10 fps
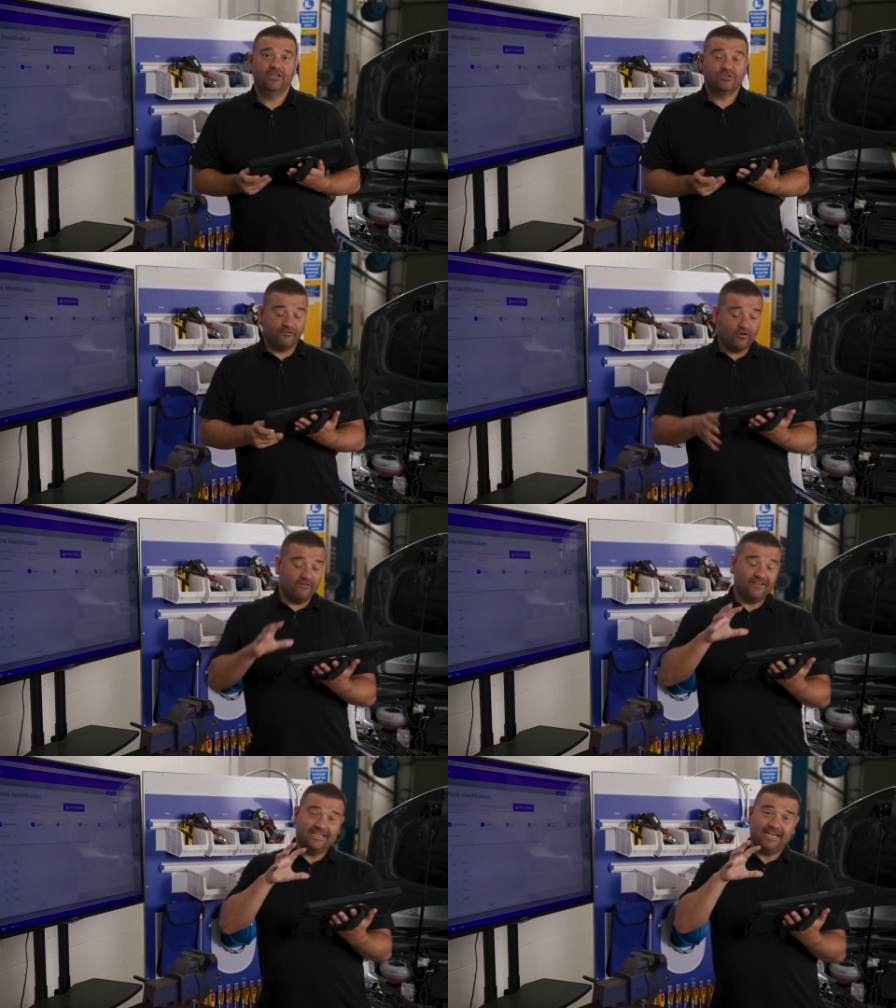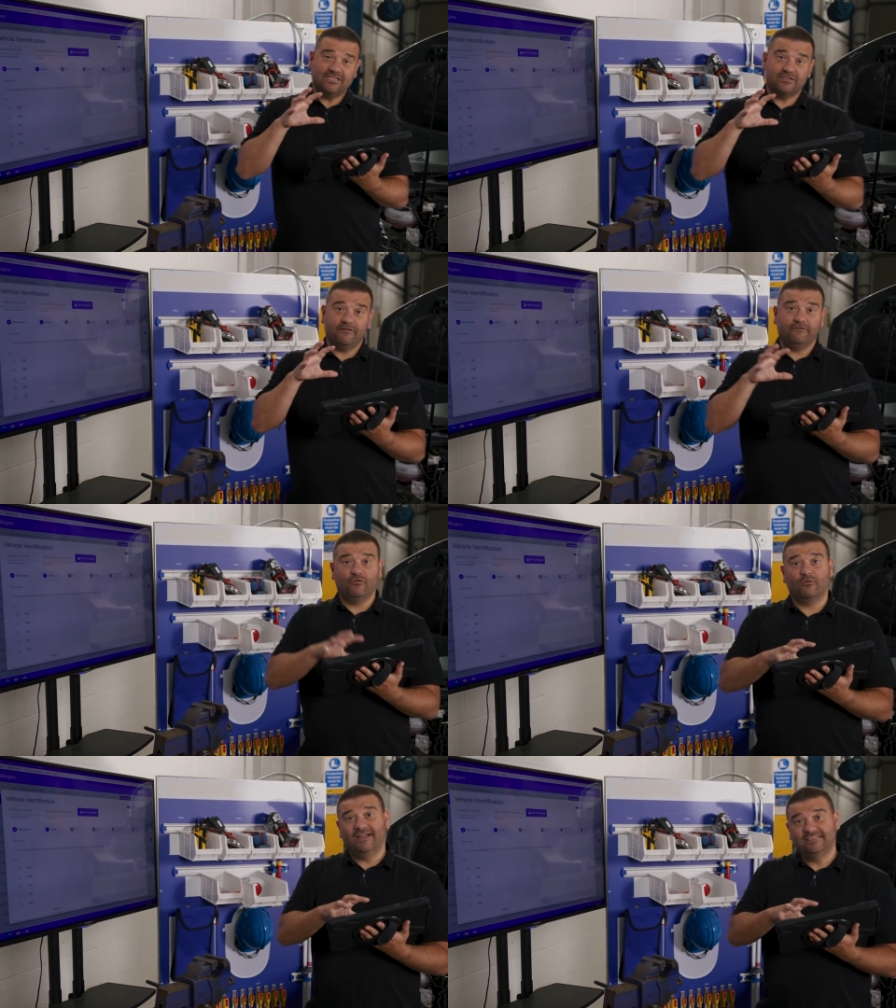So I've got the
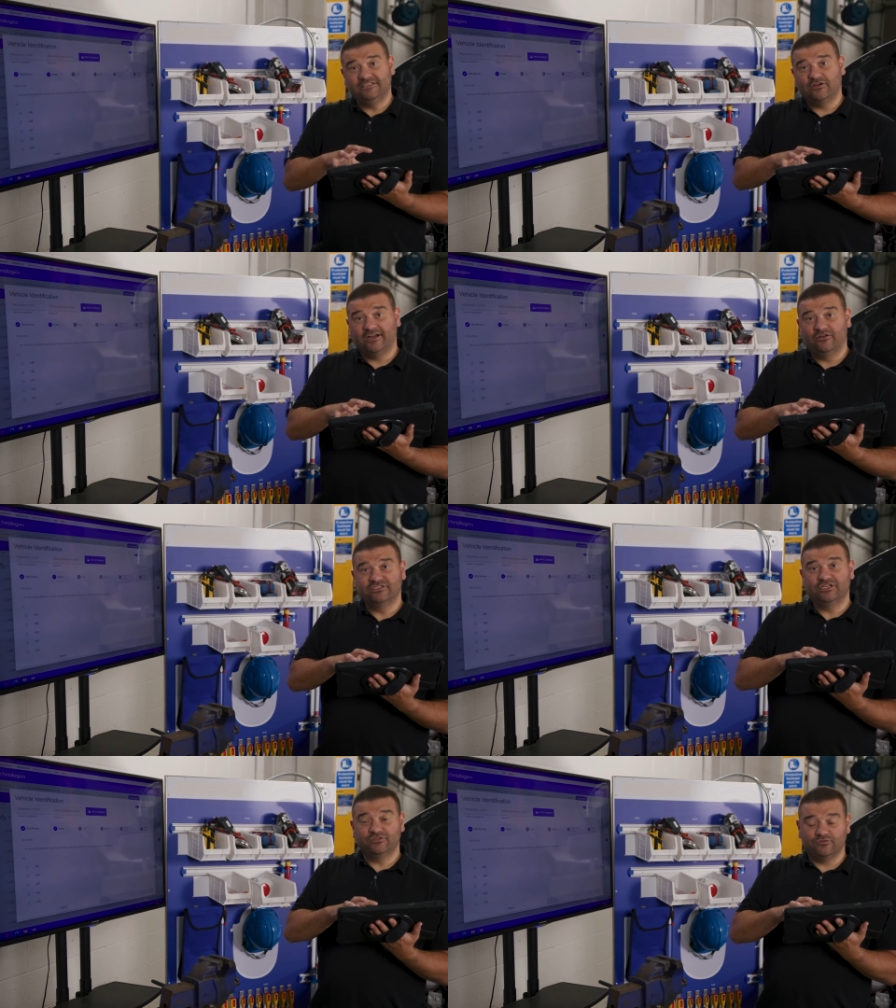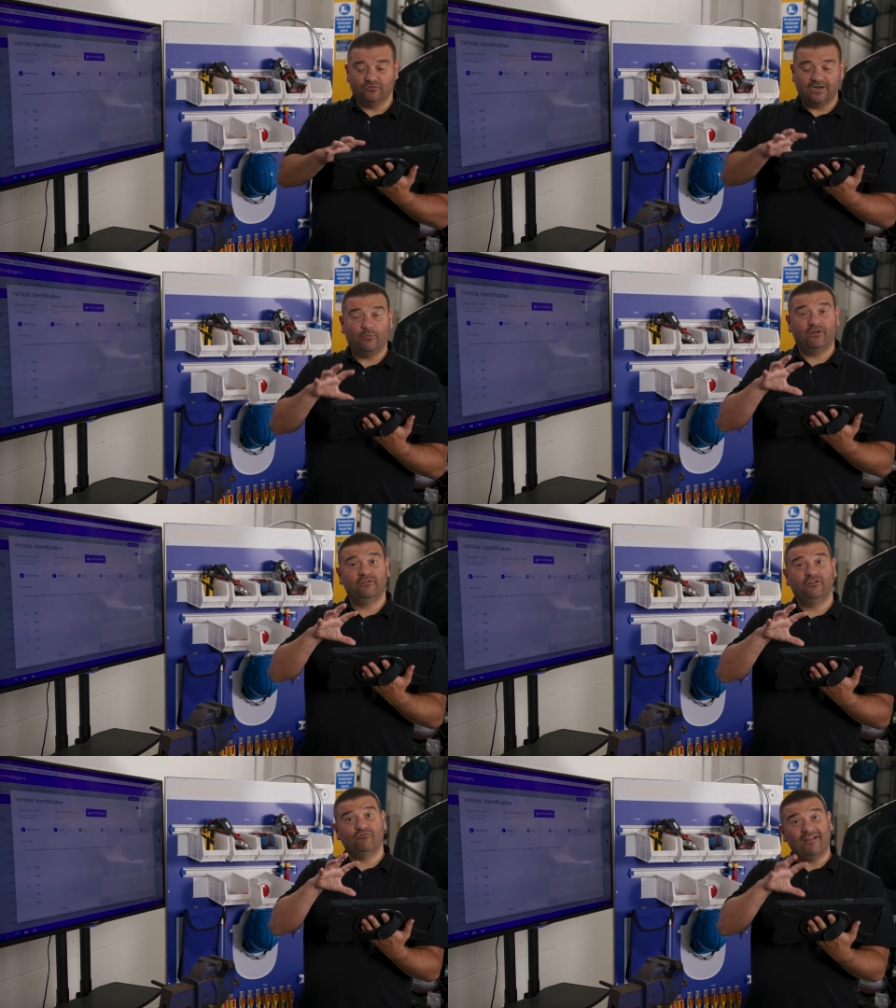DS480 diagnostic tool. Now, one of
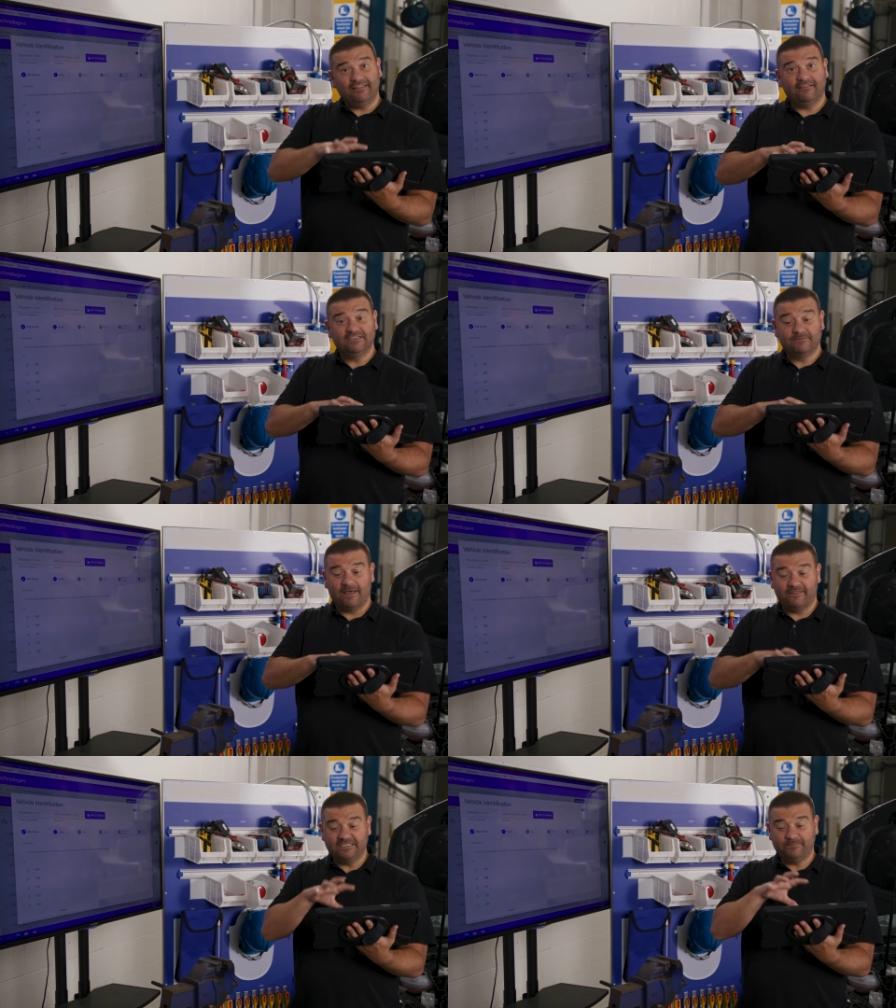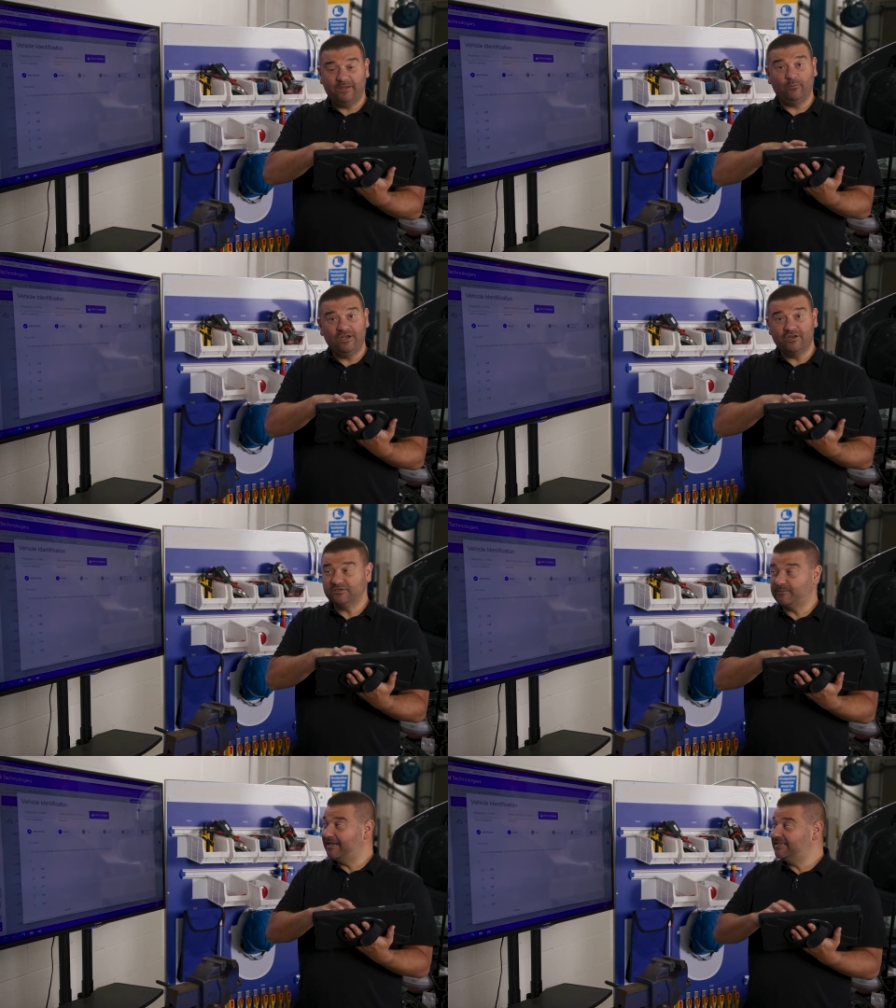the great things about this being
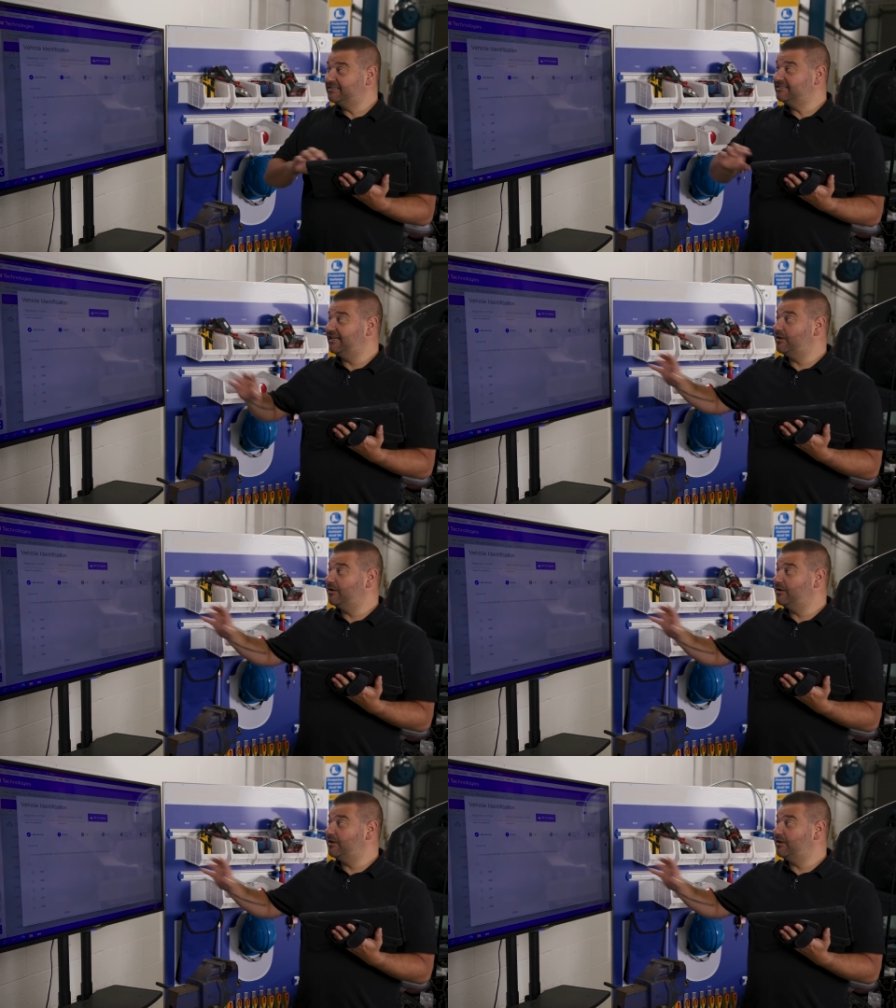Windows-based is